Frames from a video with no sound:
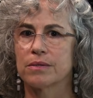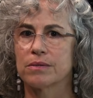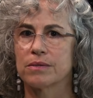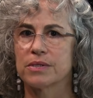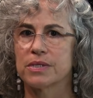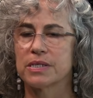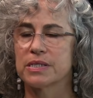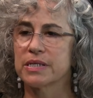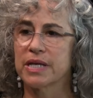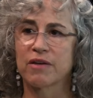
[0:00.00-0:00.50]

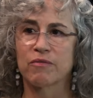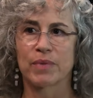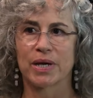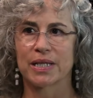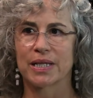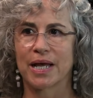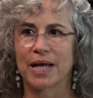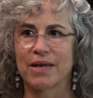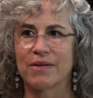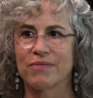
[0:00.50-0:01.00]
to save my
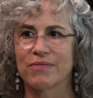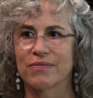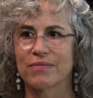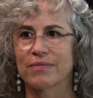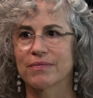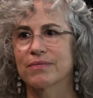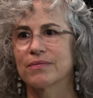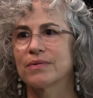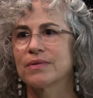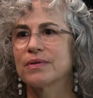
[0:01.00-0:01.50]
life.
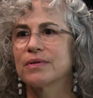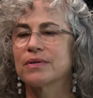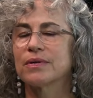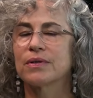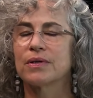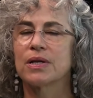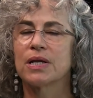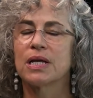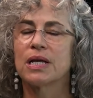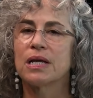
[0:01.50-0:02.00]
Mm.
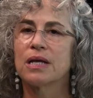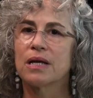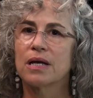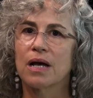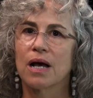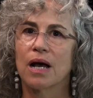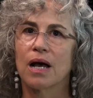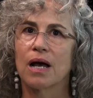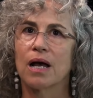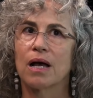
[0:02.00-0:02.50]

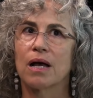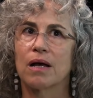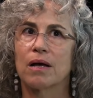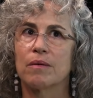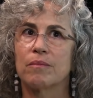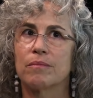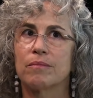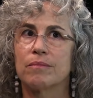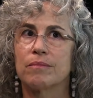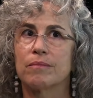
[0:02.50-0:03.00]

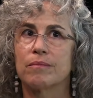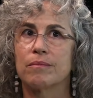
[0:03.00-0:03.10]
Um,